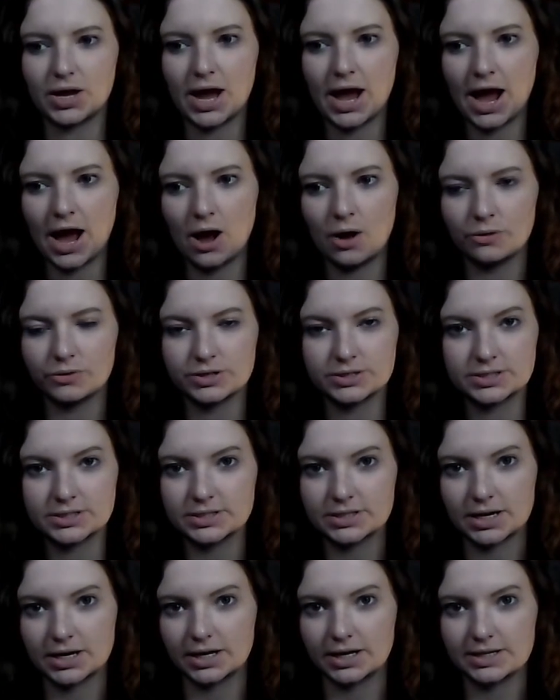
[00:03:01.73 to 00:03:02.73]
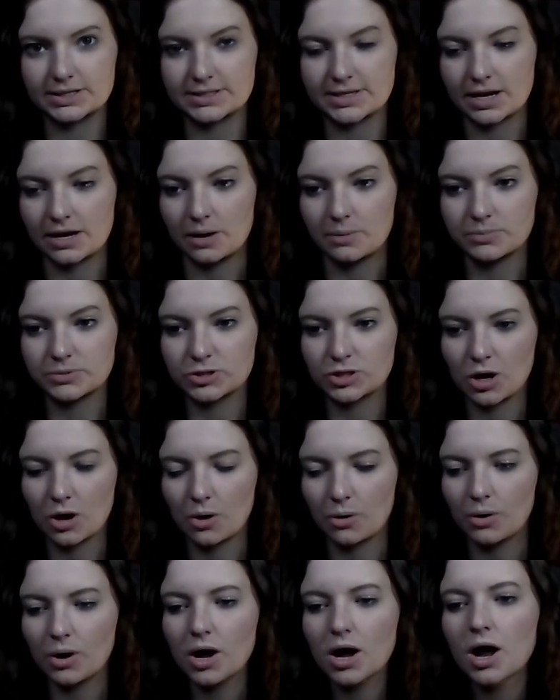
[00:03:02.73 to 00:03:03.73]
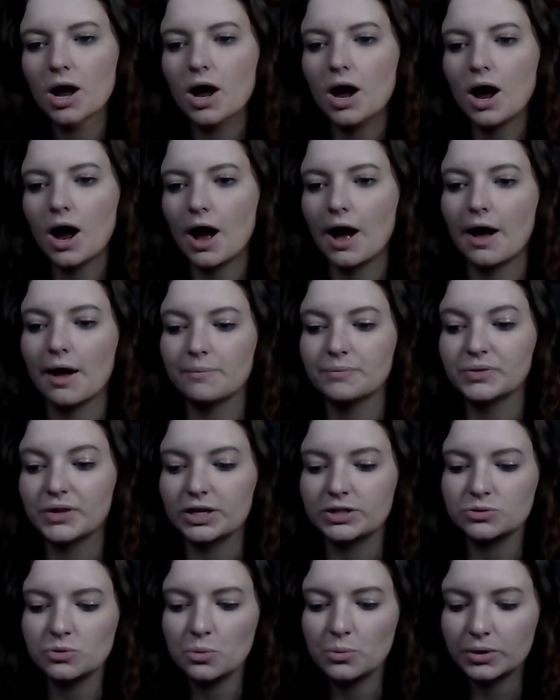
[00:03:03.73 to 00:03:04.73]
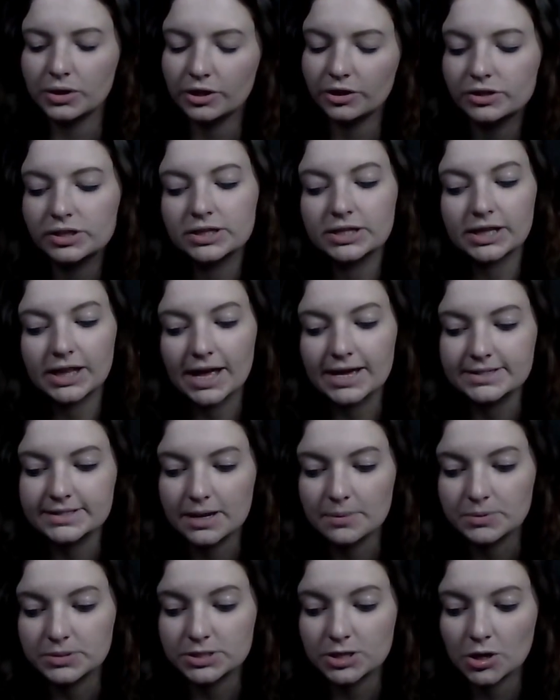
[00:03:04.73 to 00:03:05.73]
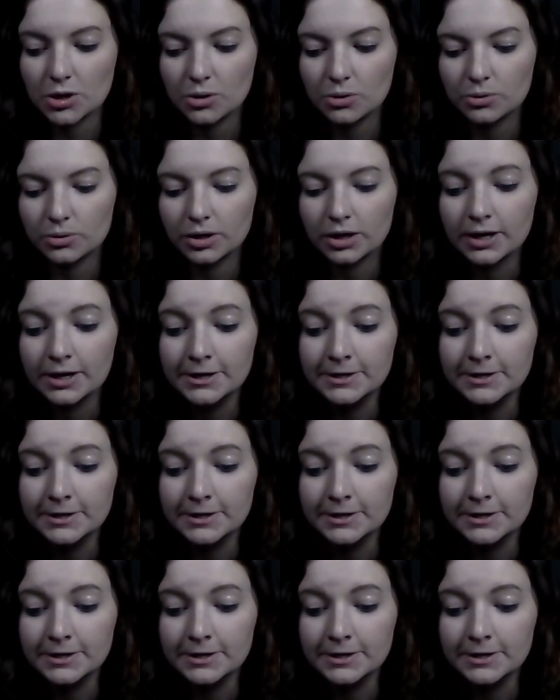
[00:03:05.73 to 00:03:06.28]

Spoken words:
how this is going to get set up. So that's what we learned in the last episode.